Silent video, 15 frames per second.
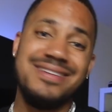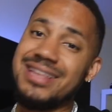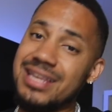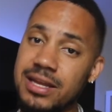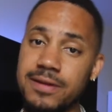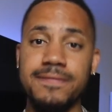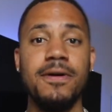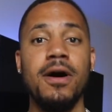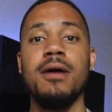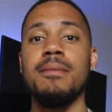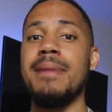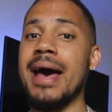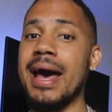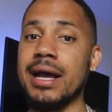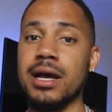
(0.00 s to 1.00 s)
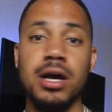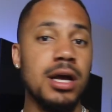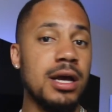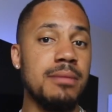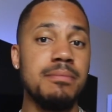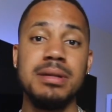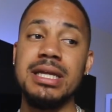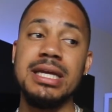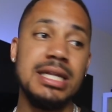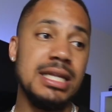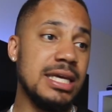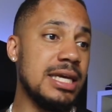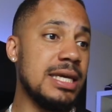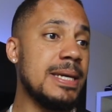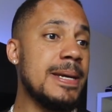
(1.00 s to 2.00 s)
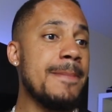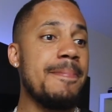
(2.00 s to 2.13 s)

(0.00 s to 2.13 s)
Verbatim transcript: need to fall back completely,